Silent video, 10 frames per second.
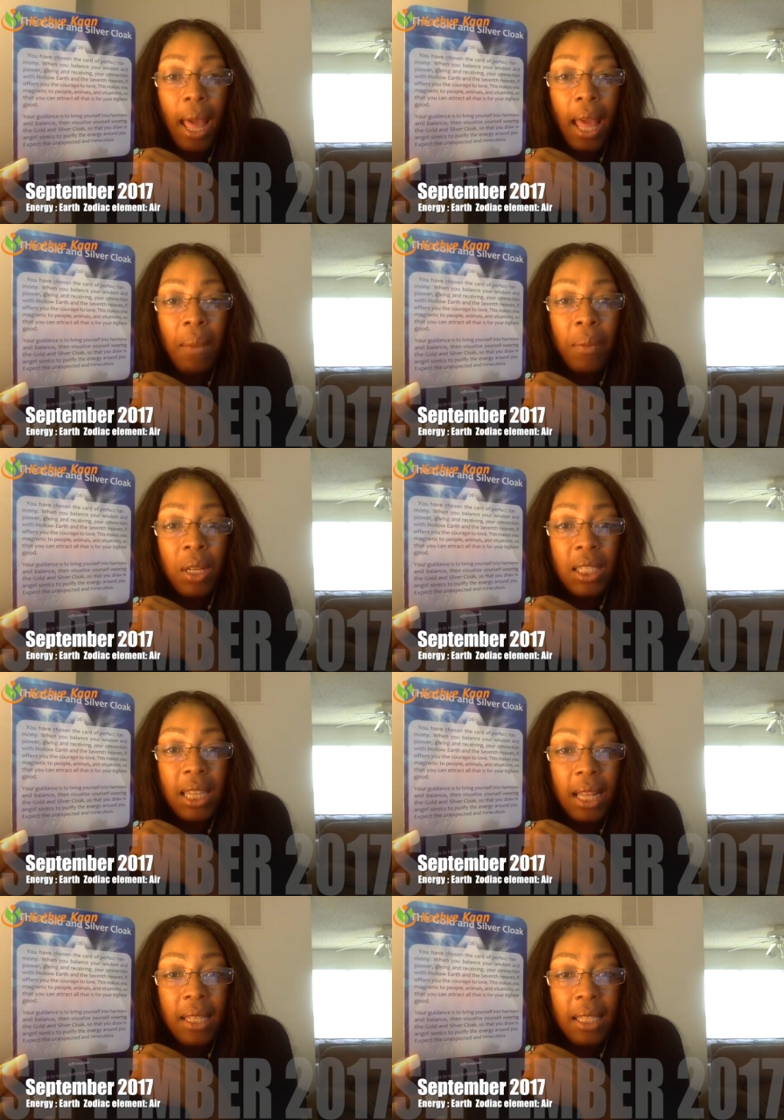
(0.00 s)
animals,
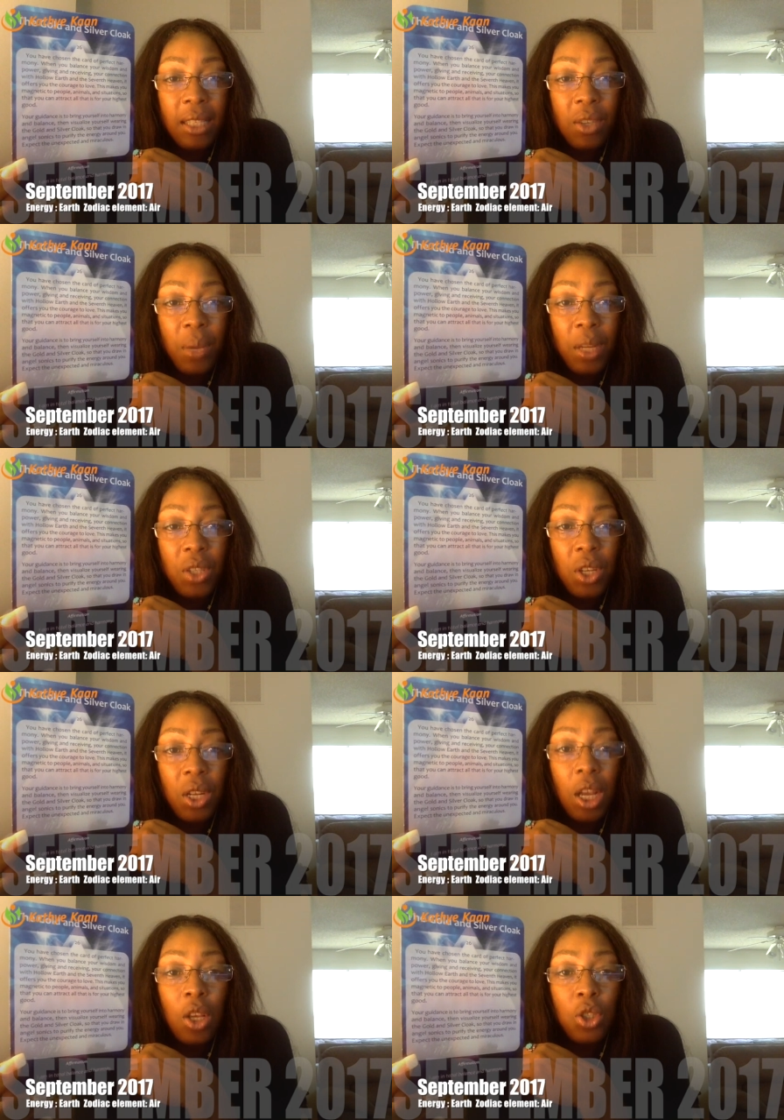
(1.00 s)
and
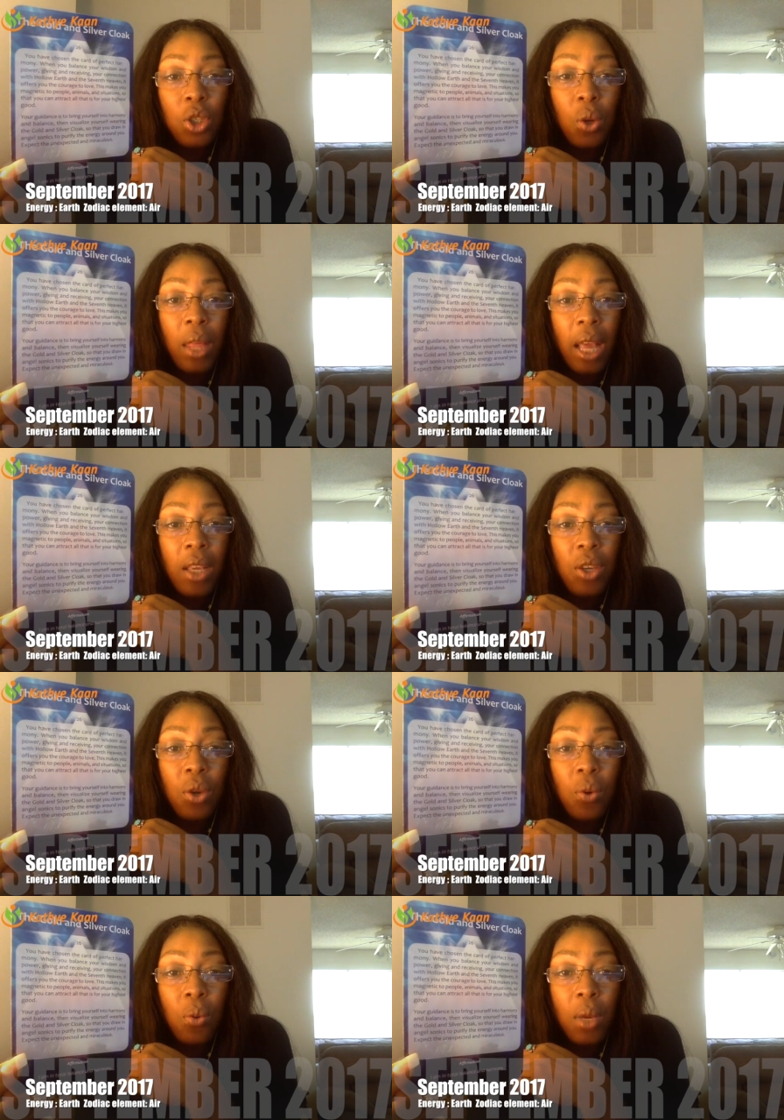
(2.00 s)
situation, so that
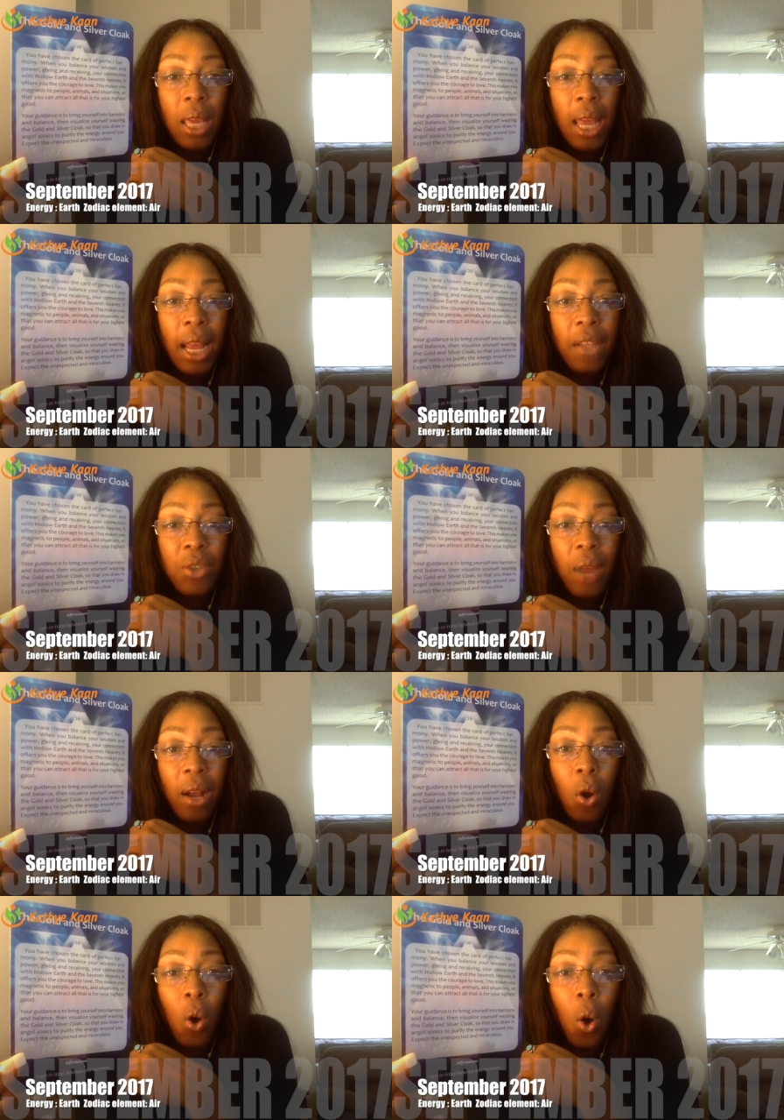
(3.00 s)
you can
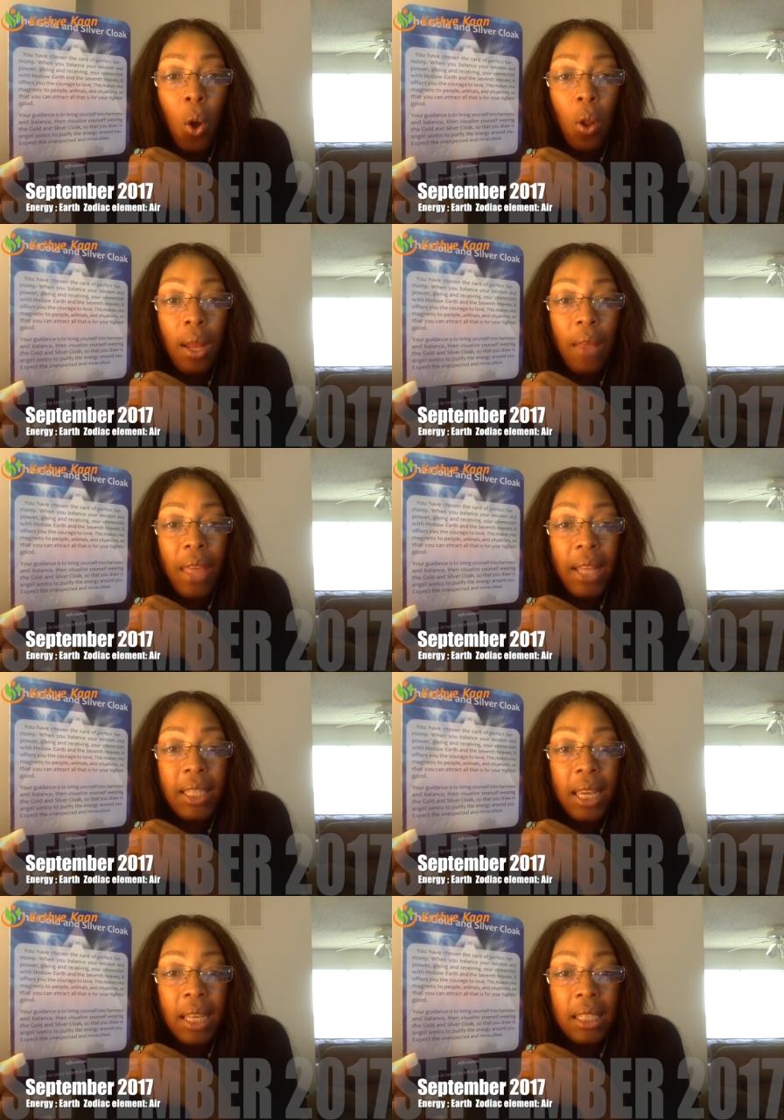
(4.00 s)
attract all
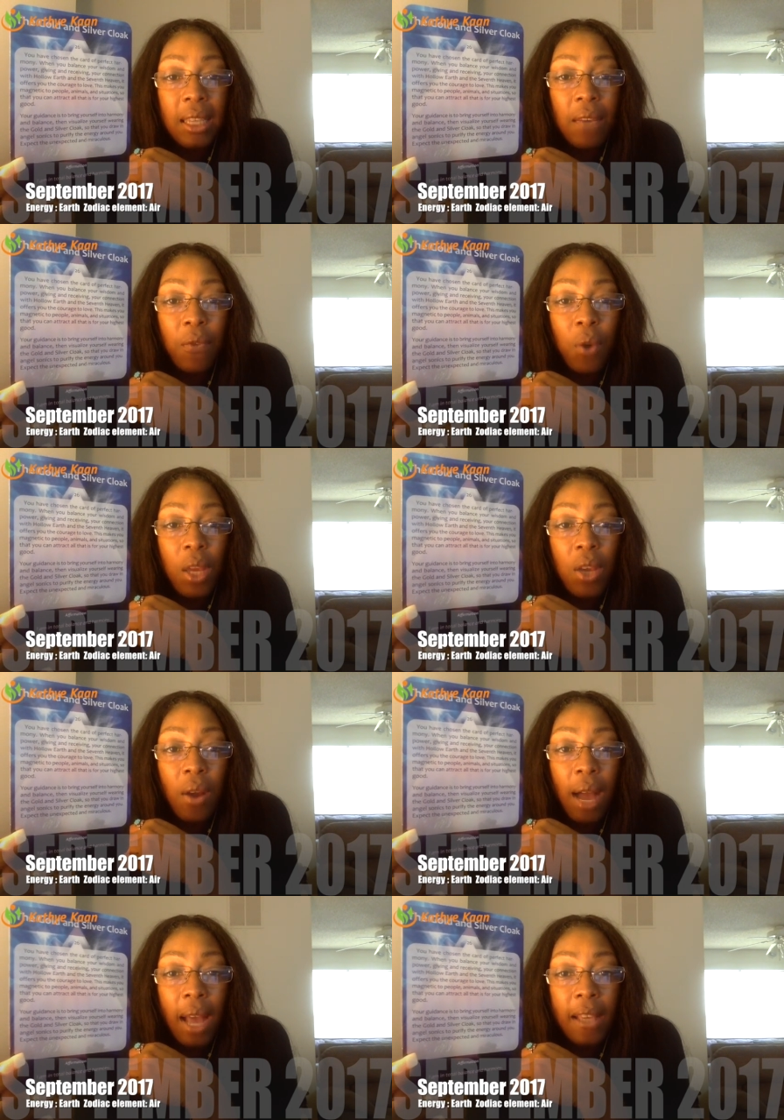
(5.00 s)
that is for
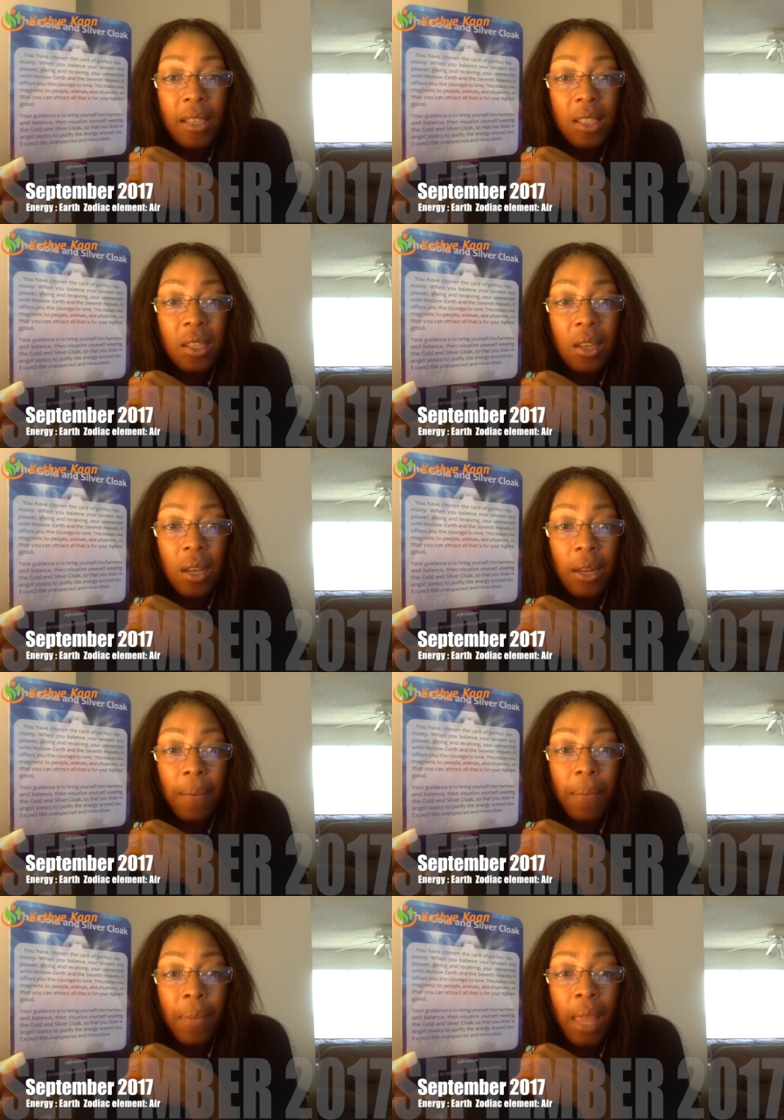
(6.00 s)
your highest good.
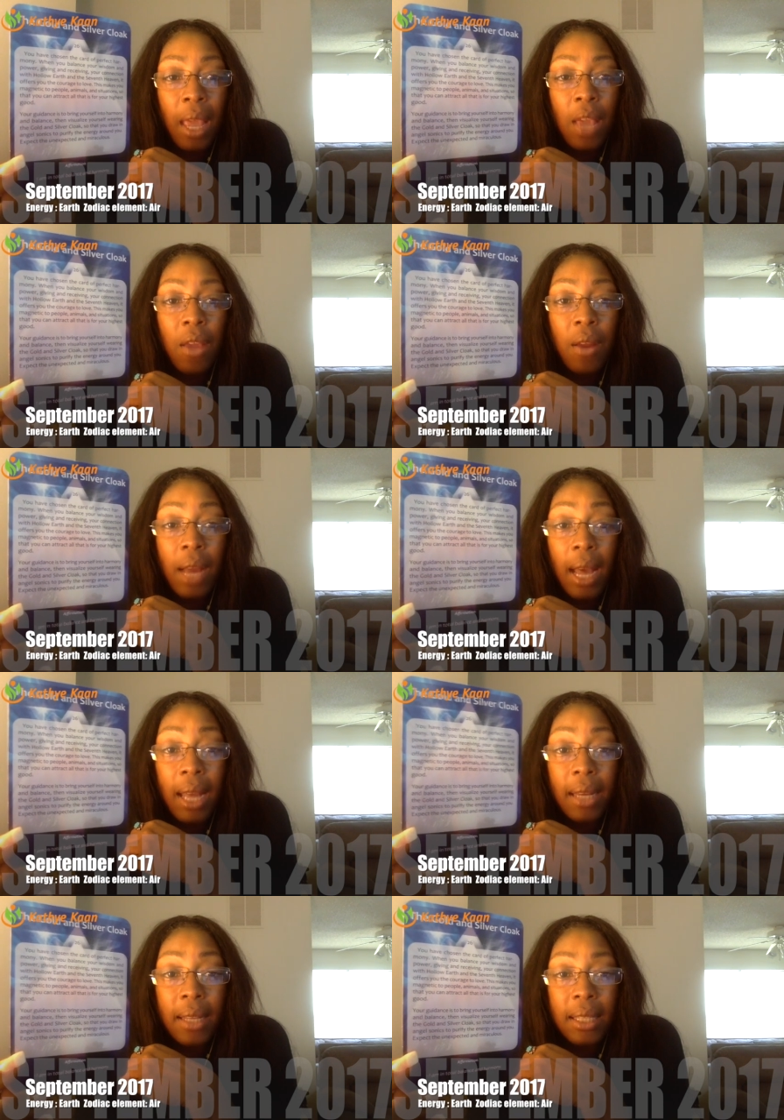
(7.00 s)
Your
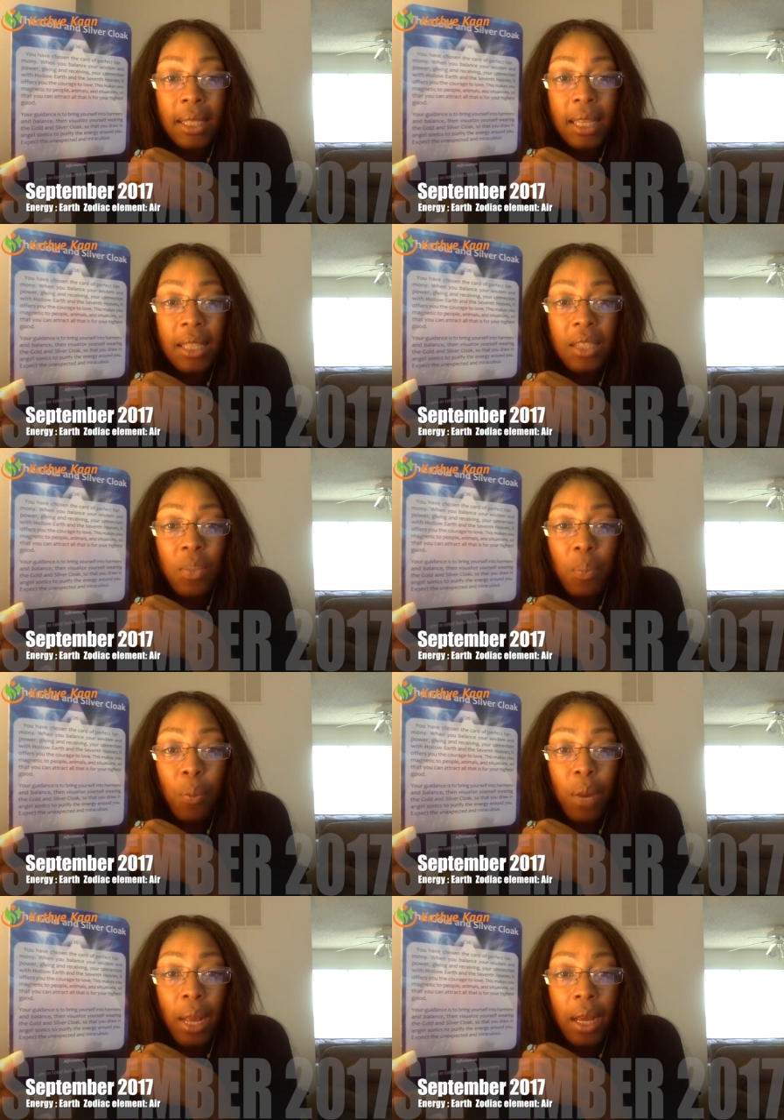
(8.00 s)
guidance is to
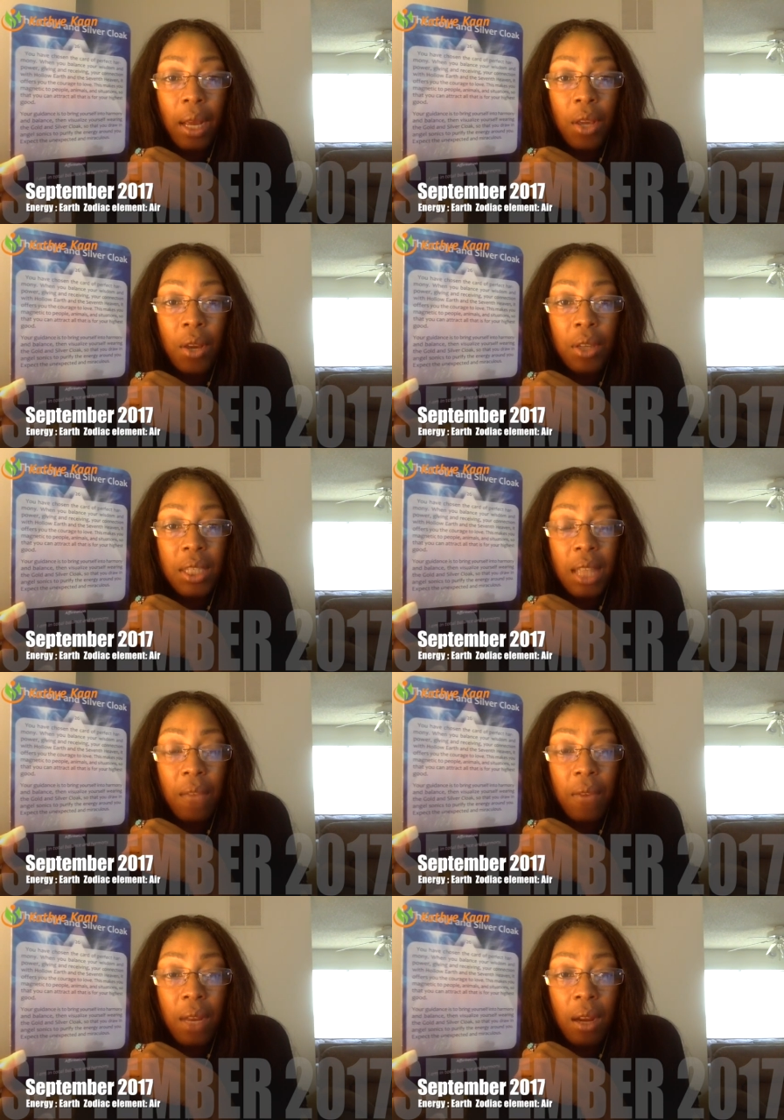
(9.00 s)
bring
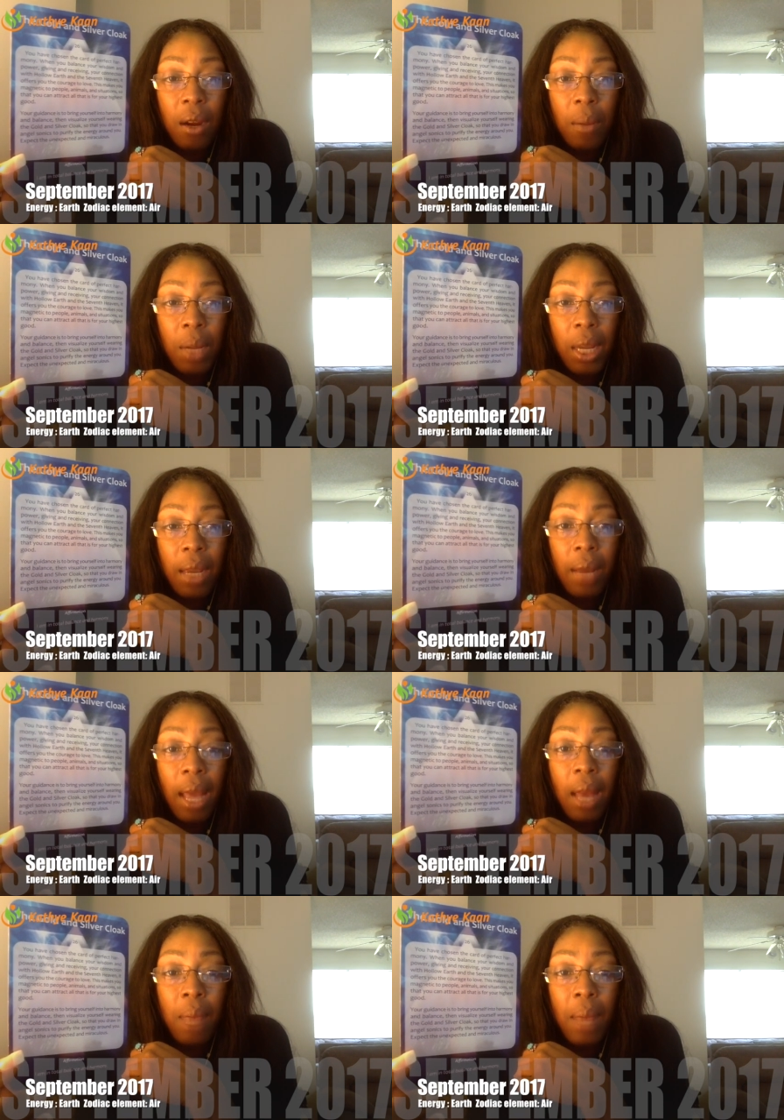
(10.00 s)
yourself in harmony and